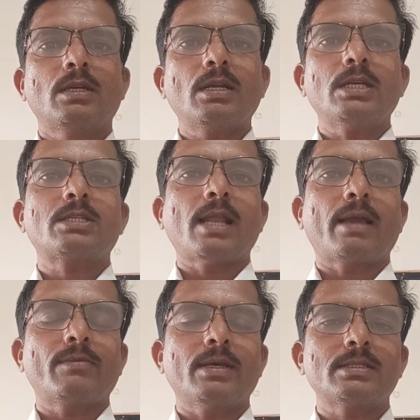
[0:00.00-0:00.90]
English
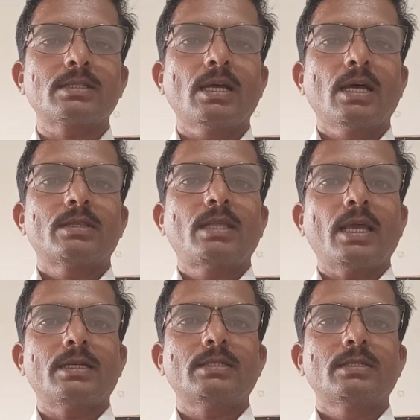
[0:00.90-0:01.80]
language,
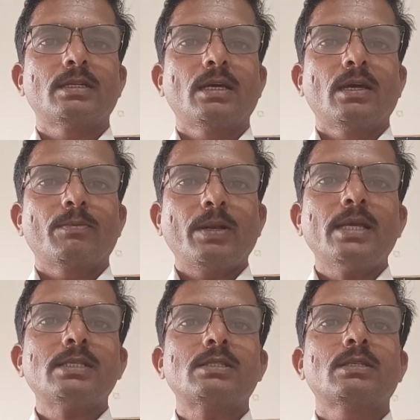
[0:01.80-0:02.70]
then
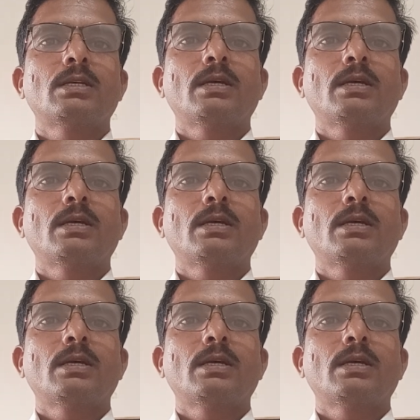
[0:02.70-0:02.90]
please